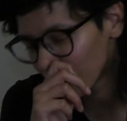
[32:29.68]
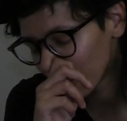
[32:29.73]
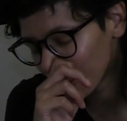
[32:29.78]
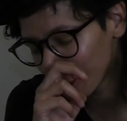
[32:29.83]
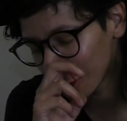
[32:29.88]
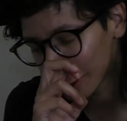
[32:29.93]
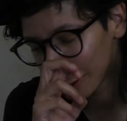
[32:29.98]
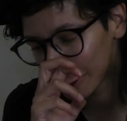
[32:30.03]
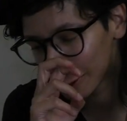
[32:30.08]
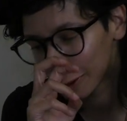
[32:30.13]

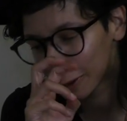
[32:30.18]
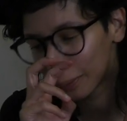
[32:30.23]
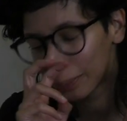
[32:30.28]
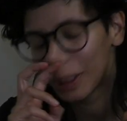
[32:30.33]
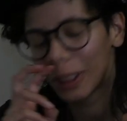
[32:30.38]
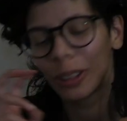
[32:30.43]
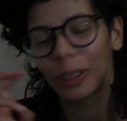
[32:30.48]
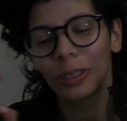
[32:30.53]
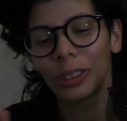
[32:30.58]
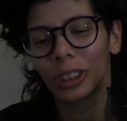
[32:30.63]
like there's gonna
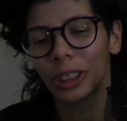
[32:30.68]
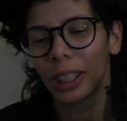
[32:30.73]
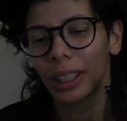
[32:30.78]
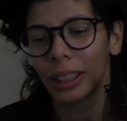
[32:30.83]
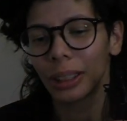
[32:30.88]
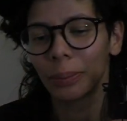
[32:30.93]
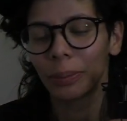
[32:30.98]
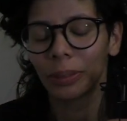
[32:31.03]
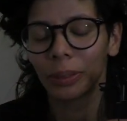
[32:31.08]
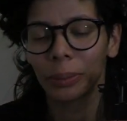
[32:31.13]
be no
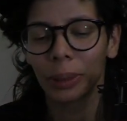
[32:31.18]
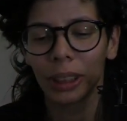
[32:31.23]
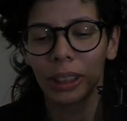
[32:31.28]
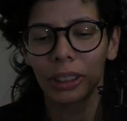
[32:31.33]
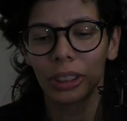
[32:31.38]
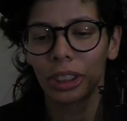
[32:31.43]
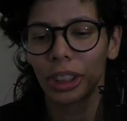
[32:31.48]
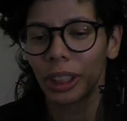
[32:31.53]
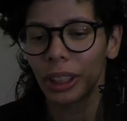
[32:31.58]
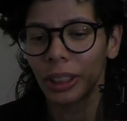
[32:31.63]
time for me to
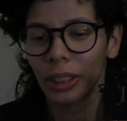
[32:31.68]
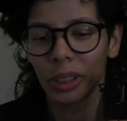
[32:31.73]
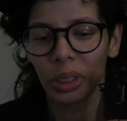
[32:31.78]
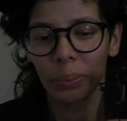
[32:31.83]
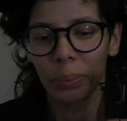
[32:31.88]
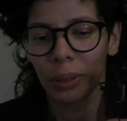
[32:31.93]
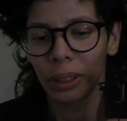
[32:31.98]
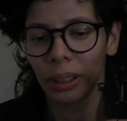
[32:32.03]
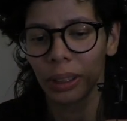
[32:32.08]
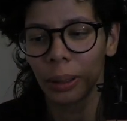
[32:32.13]
change.
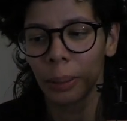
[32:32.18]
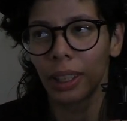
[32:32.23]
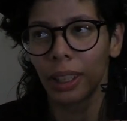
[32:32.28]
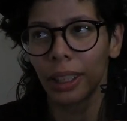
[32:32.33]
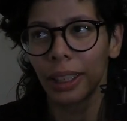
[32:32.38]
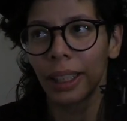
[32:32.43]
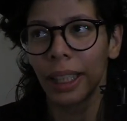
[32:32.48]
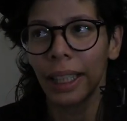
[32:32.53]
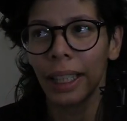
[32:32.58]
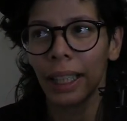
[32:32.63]
But
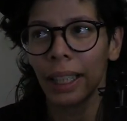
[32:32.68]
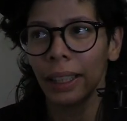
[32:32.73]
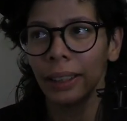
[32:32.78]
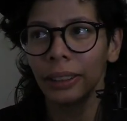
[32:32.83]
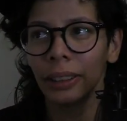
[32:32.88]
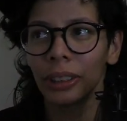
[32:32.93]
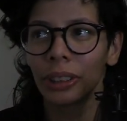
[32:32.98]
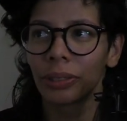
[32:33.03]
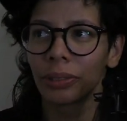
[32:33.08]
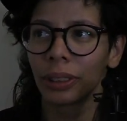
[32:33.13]
they had
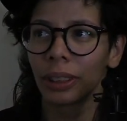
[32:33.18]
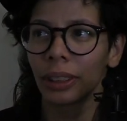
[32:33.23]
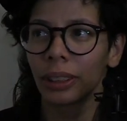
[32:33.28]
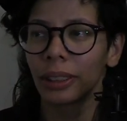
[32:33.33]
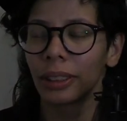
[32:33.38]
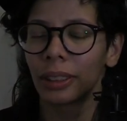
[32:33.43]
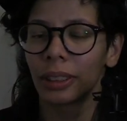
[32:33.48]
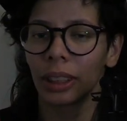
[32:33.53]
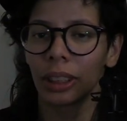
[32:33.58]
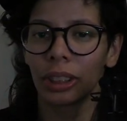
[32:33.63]
this
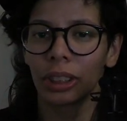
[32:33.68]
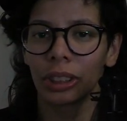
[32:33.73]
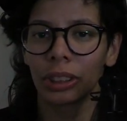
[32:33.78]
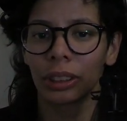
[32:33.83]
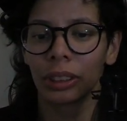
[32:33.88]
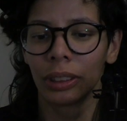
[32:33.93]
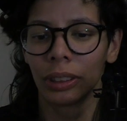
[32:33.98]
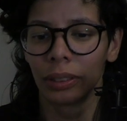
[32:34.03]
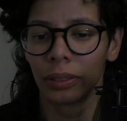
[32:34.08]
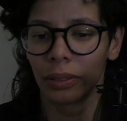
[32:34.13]

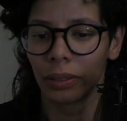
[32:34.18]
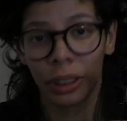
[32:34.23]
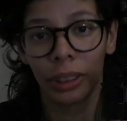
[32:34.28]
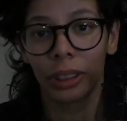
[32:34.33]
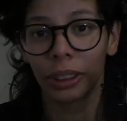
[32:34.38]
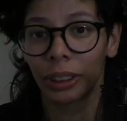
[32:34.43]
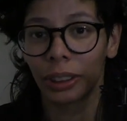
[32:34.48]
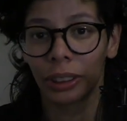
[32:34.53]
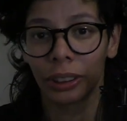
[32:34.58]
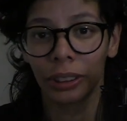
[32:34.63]
realization in
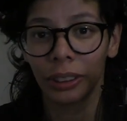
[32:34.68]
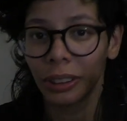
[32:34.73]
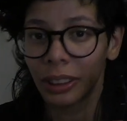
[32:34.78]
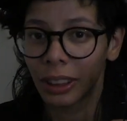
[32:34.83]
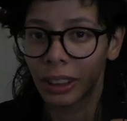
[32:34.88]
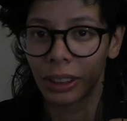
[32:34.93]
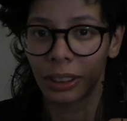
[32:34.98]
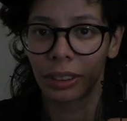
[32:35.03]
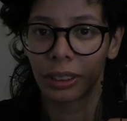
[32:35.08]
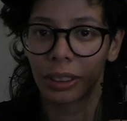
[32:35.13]
their
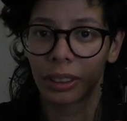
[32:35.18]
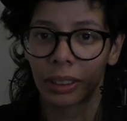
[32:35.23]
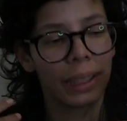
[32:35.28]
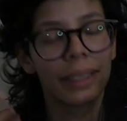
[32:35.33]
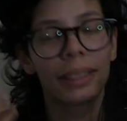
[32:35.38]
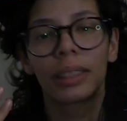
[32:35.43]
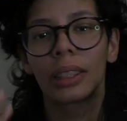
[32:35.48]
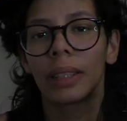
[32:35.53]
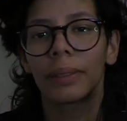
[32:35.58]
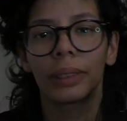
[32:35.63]
30s.
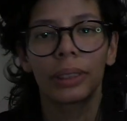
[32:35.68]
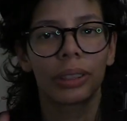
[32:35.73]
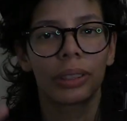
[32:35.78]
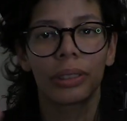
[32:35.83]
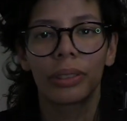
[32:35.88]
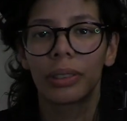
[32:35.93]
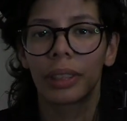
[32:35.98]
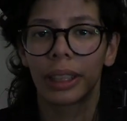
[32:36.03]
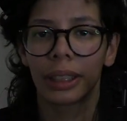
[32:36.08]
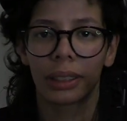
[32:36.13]
It's never
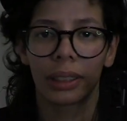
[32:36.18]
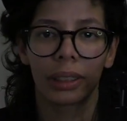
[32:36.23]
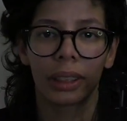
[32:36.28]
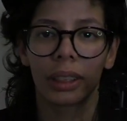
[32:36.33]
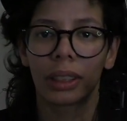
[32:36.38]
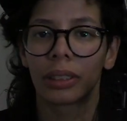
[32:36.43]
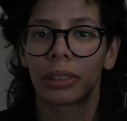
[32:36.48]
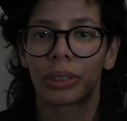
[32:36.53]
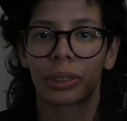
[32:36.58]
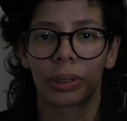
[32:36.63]
too late to
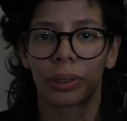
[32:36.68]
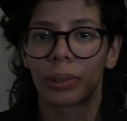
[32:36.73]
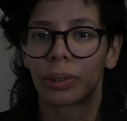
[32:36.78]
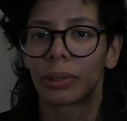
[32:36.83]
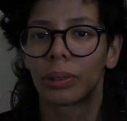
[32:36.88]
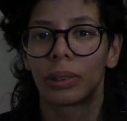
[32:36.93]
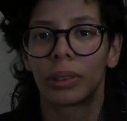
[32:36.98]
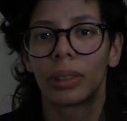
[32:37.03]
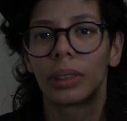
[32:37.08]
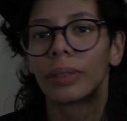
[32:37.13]
take
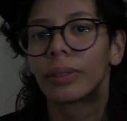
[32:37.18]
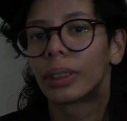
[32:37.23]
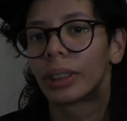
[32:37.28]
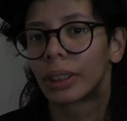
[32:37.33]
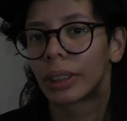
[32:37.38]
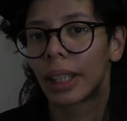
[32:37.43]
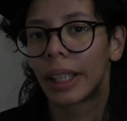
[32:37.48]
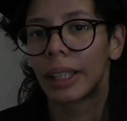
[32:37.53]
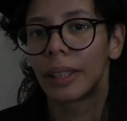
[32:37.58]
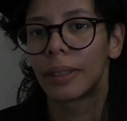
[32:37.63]
control of
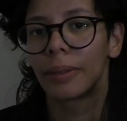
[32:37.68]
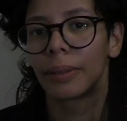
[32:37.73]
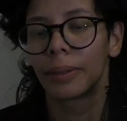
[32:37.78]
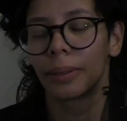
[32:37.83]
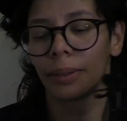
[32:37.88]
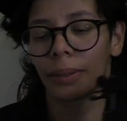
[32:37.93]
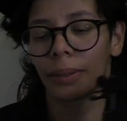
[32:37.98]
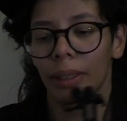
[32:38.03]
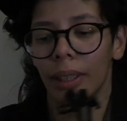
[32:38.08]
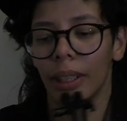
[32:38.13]
your life
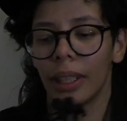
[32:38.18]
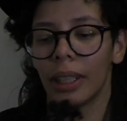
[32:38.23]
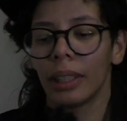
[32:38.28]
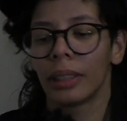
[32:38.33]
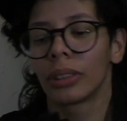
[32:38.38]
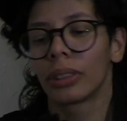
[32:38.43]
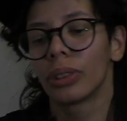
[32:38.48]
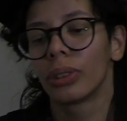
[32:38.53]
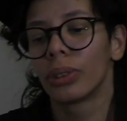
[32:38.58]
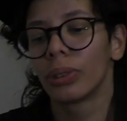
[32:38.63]

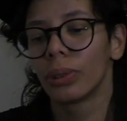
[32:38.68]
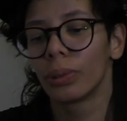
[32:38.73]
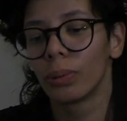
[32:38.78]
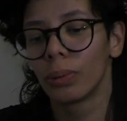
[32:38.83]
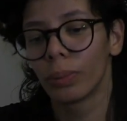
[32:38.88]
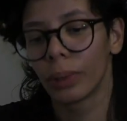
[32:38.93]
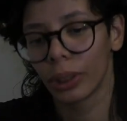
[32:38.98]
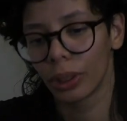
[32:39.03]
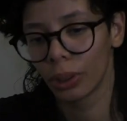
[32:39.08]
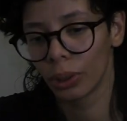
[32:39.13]
and to do
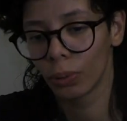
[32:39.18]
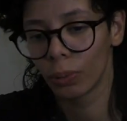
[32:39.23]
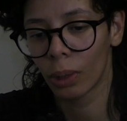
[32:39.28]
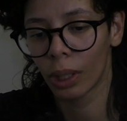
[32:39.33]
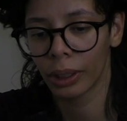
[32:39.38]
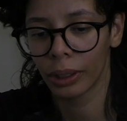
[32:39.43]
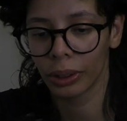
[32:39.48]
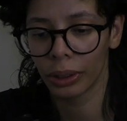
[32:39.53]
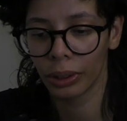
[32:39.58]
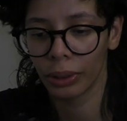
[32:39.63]
what you
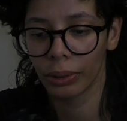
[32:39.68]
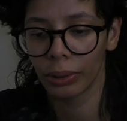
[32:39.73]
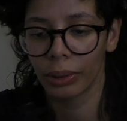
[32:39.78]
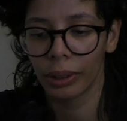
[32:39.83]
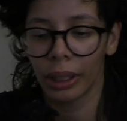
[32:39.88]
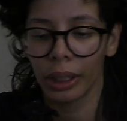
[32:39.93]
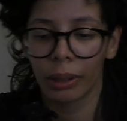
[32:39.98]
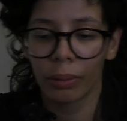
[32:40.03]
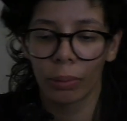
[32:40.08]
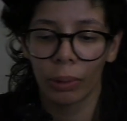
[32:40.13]
want to do
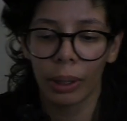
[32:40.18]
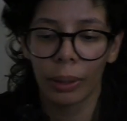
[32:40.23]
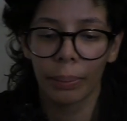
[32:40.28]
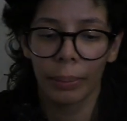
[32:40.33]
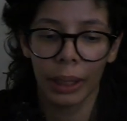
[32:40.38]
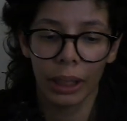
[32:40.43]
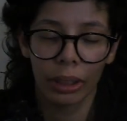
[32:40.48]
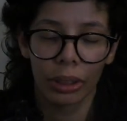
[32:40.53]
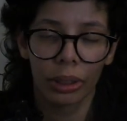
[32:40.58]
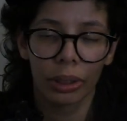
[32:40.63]
and what
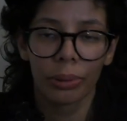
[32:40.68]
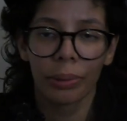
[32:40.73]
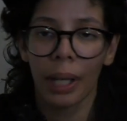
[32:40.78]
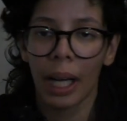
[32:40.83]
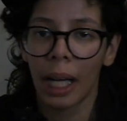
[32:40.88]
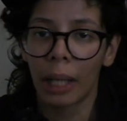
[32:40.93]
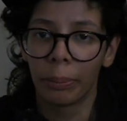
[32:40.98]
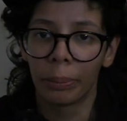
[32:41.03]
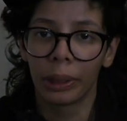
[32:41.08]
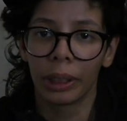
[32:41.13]
makes you
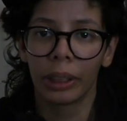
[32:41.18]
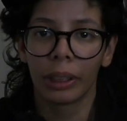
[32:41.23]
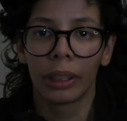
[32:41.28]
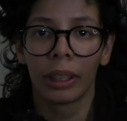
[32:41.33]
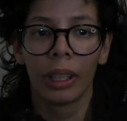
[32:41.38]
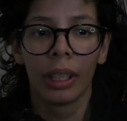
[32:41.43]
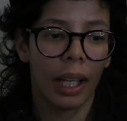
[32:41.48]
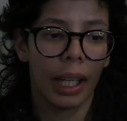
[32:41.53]
happy.